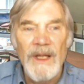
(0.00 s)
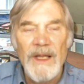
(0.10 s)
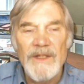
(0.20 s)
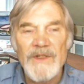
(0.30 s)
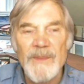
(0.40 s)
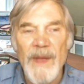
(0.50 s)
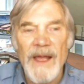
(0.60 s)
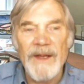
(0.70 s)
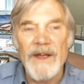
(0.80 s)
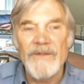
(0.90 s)
as a
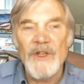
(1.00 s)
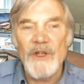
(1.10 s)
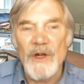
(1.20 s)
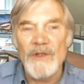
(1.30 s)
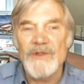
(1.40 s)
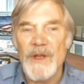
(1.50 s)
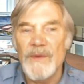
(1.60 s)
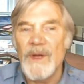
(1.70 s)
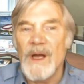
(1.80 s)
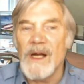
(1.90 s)
man after God's own
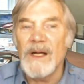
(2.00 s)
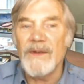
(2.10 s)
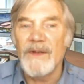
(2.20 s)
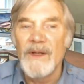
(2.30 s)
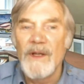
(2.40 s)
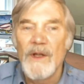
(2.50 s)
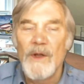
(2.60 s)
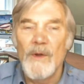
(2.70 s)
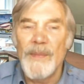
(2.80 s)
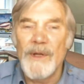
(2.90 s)
heart
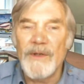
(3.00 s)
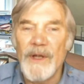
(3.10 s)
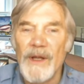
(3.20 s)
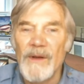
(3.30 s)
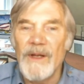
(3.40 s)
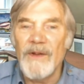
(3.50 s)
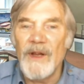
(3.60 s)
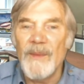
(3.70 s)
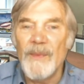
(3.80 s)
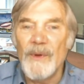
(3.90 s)
who built a holy
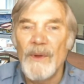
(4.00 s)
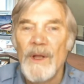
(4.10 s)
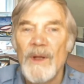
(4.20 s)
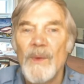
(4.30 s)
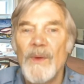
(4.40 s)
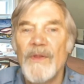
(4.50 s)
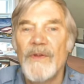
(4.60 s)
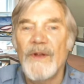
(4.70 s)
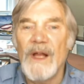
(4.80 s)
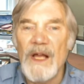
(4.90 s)
temple with
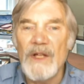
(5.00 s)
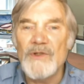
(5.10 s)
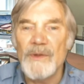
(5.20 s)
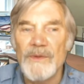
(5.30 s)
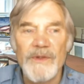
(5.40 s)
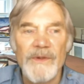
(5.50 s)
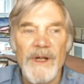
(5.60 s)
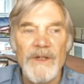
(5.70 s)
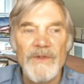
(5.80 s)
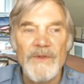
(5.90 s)
his large
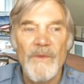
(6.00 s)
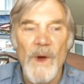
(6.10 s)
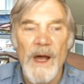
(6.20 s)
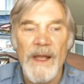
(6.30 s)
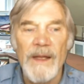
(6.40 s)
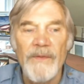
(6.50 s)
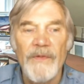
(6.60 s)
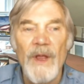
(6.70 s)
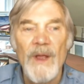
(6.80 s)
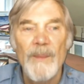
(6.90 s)
entourage of
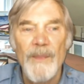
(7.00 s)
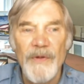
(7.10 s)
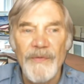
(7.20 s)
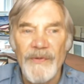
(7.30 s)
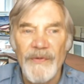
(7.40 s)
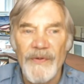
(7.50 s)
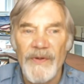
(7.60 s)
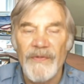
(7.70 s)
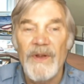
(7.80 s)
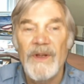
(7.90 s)
wives,
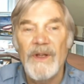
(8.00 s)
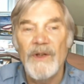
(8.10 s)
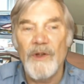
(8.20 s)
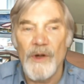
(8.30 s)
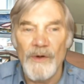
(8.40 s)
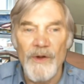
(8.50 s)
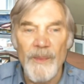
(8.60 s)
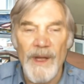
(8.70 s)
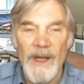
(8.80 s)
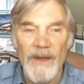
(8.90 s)
mistresses, and
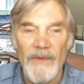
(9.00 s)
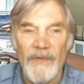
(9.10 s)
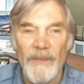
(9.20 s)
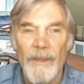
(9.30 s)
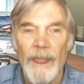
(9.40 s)
concubines.